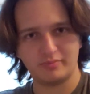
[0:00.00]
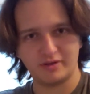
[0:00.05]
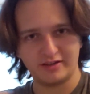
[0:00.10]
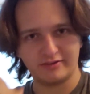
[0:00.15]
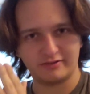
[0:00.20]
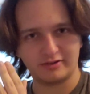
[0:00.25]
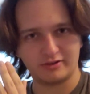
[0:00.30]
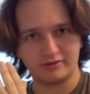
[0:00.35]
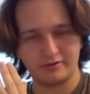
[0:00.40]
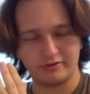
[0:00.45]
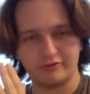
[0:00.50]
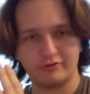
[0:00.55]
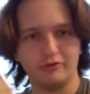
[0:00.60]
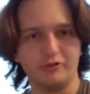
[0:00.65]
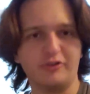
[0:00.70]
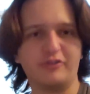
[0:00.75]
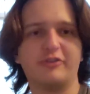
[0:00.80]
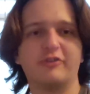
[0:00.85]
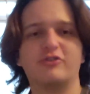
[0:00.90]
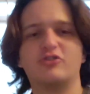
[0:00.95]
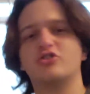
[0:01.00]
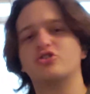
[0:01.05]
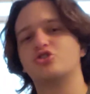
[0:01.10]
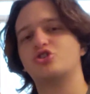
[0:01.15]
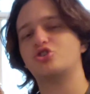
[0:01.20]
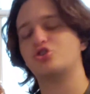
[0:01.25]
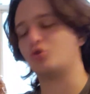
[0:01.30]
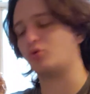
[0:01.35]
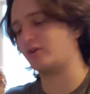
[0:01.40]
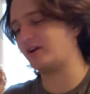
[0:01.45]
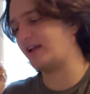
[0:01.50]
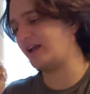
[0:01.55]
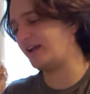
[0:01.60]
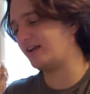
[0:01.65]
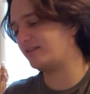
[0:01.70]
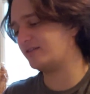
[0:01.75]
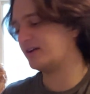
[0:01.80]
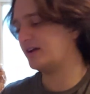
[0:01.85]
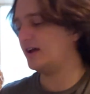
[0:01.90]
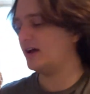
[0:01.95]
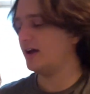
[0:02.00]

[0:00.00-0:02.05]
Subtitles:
basically. So this is just shorthand.